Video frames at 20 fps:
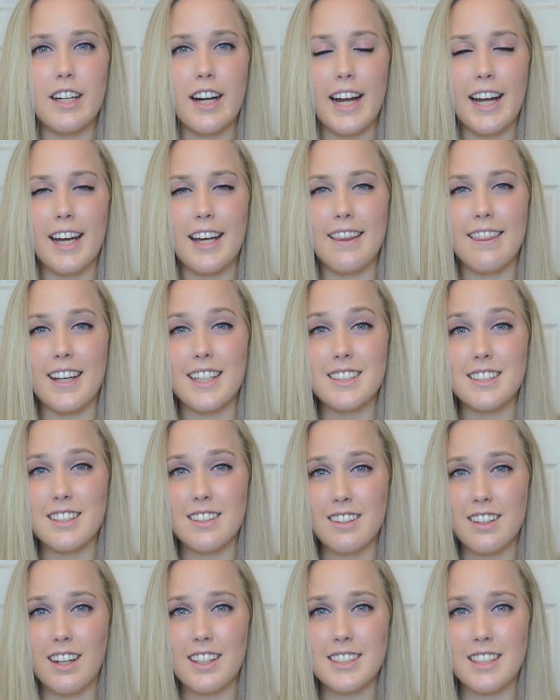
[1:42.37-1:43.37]
and that's
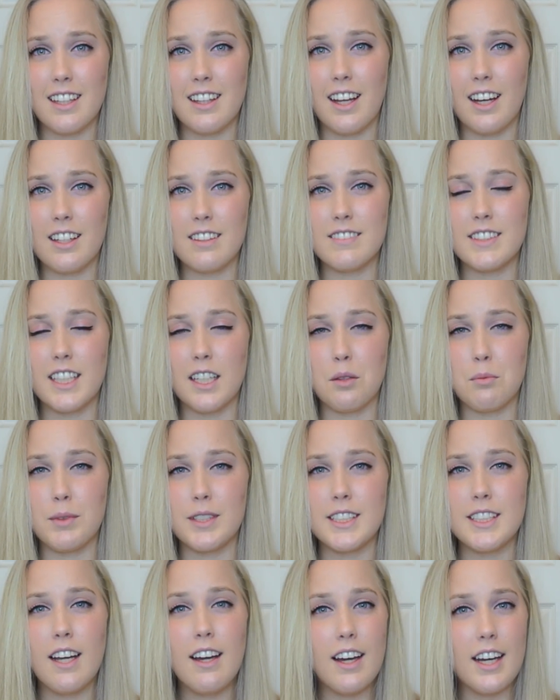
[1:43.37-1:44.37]
going to cause a lot of
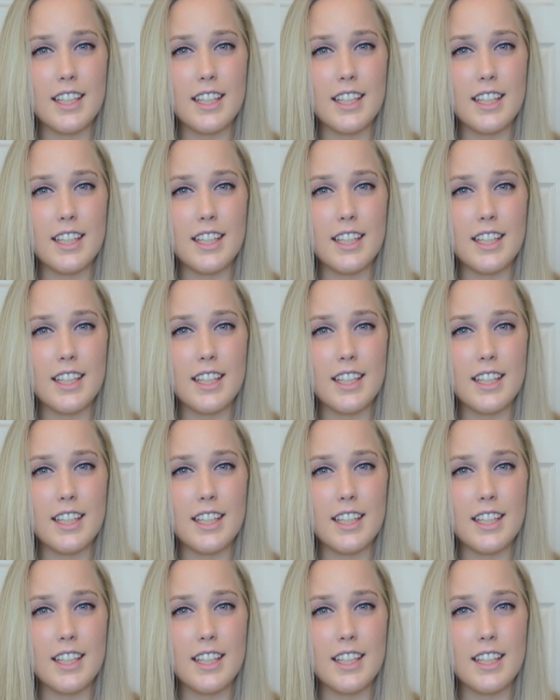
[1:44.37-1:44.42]
damage.